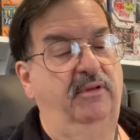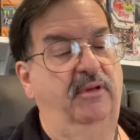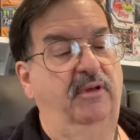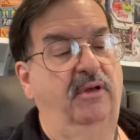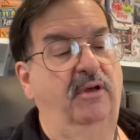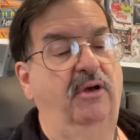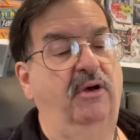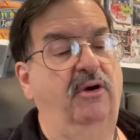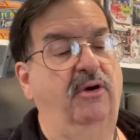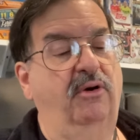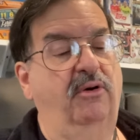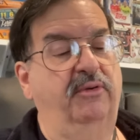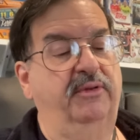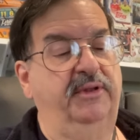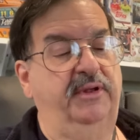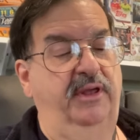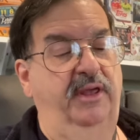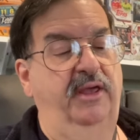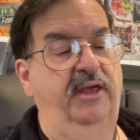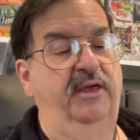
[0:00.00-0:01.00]
Oh,
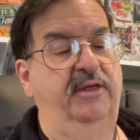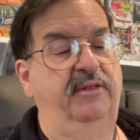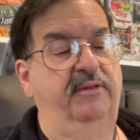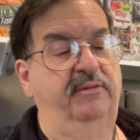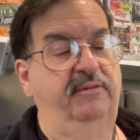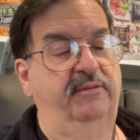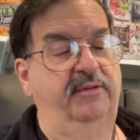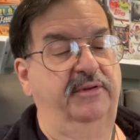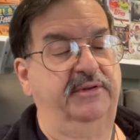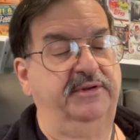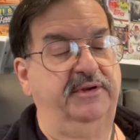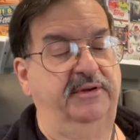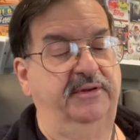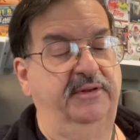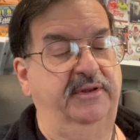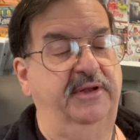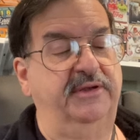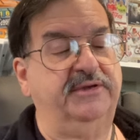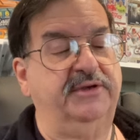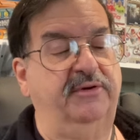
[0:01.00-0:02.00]
yeah.
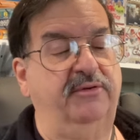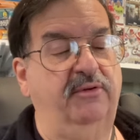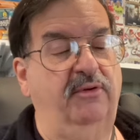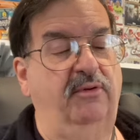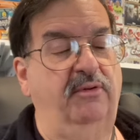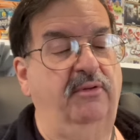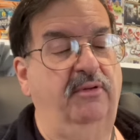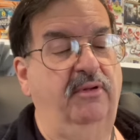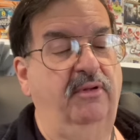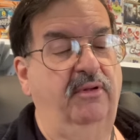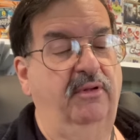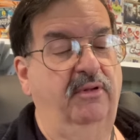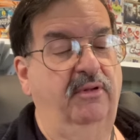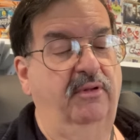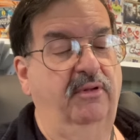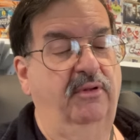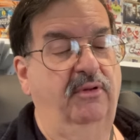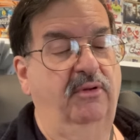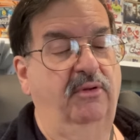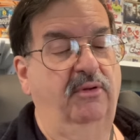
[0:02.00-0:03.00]
These are
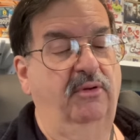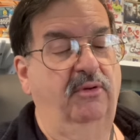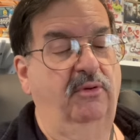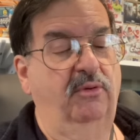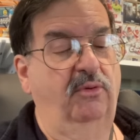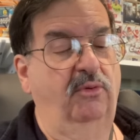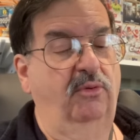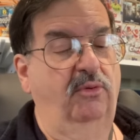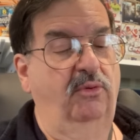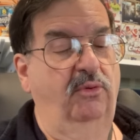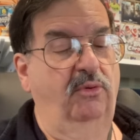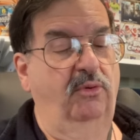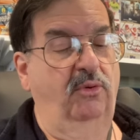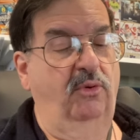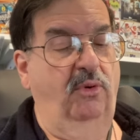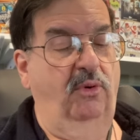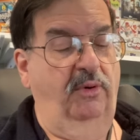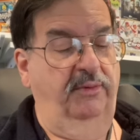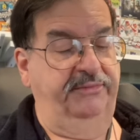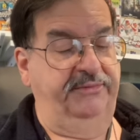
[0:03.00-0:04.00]

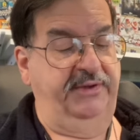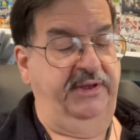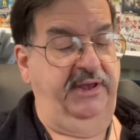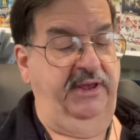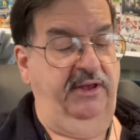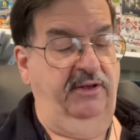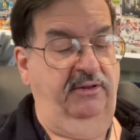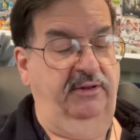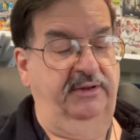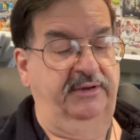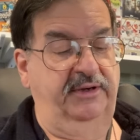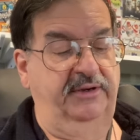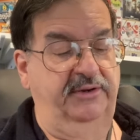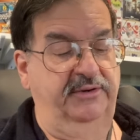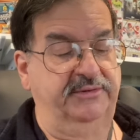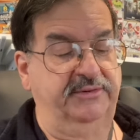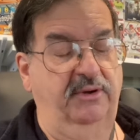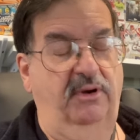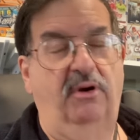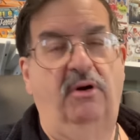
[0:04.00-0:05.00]
all teal, and it
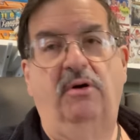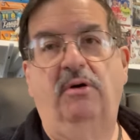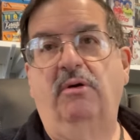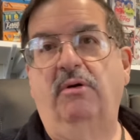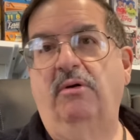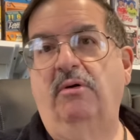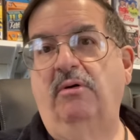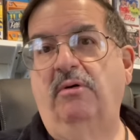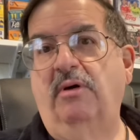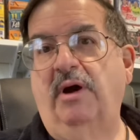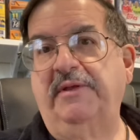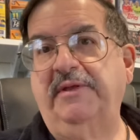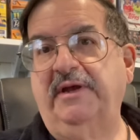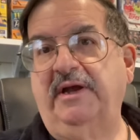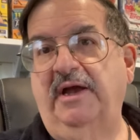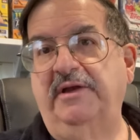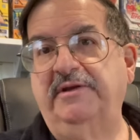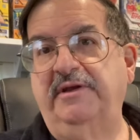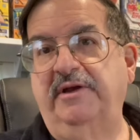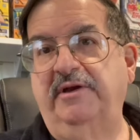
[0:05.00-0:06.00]
is, oh, I think
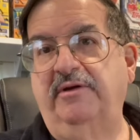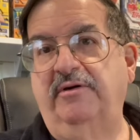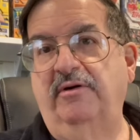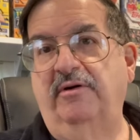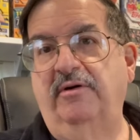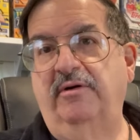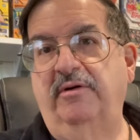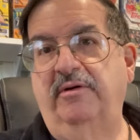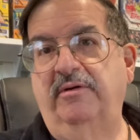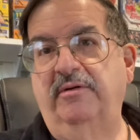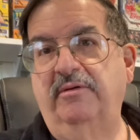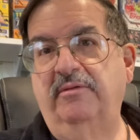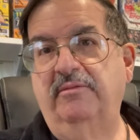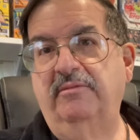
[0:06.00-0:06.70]
I did good.